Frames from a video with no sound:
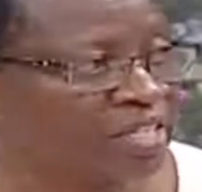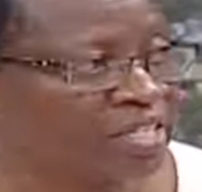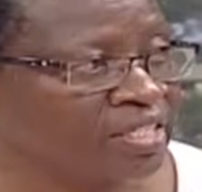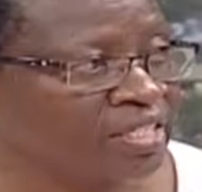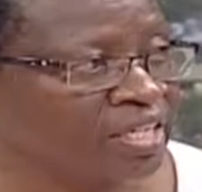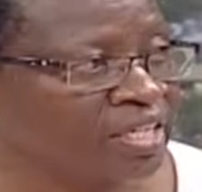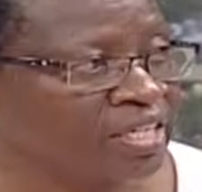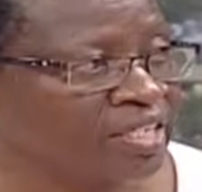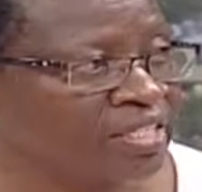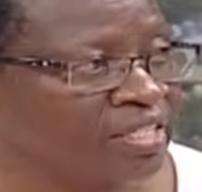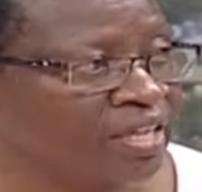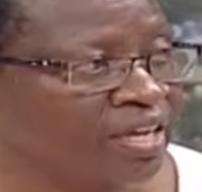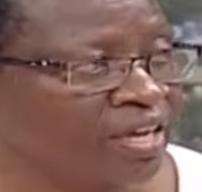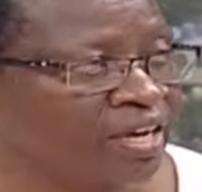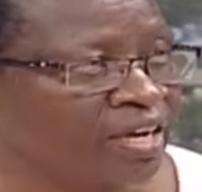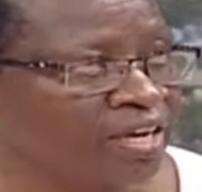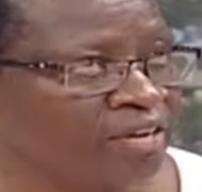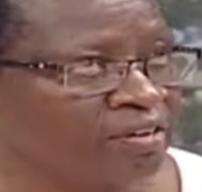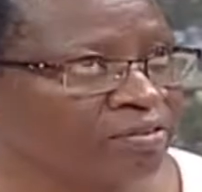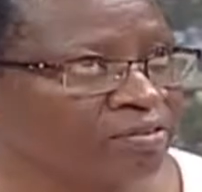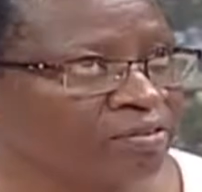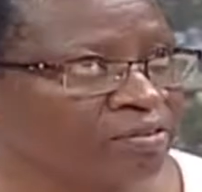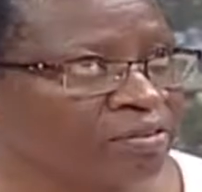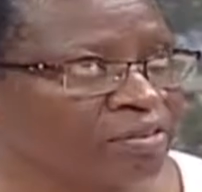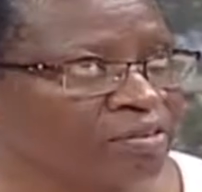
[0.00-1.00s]

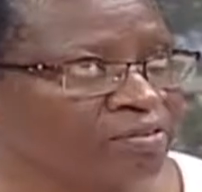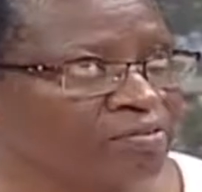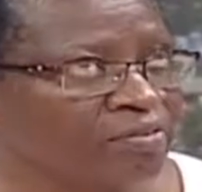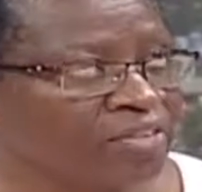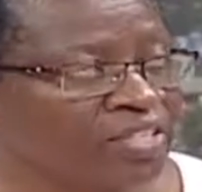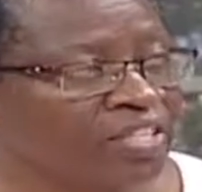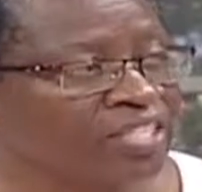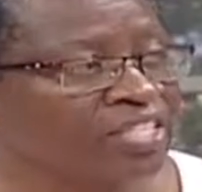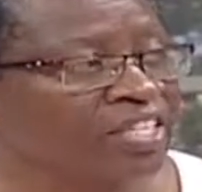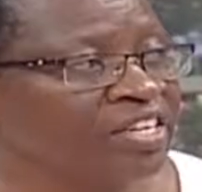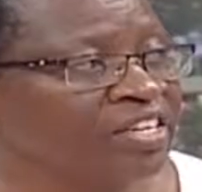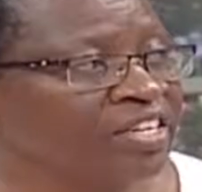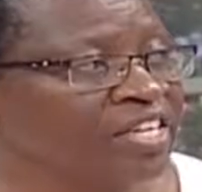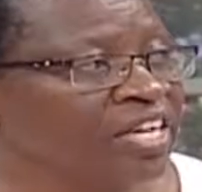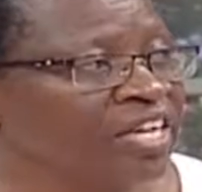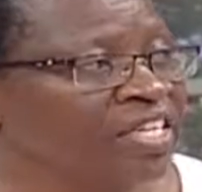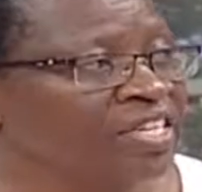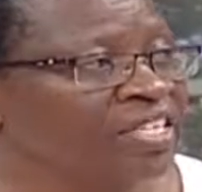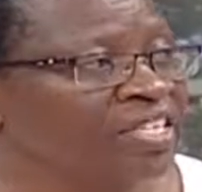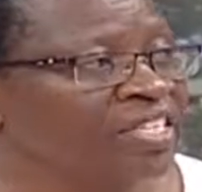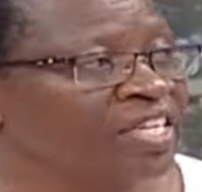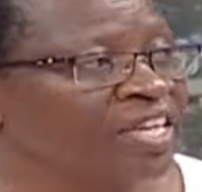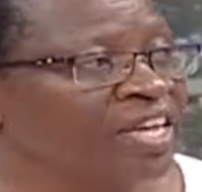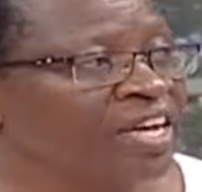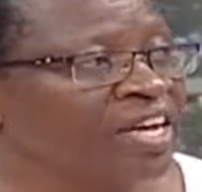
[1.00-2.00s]
sector,
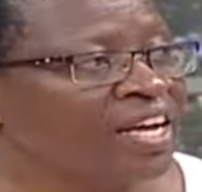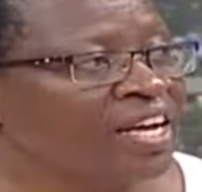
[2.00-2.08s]
veterinarians,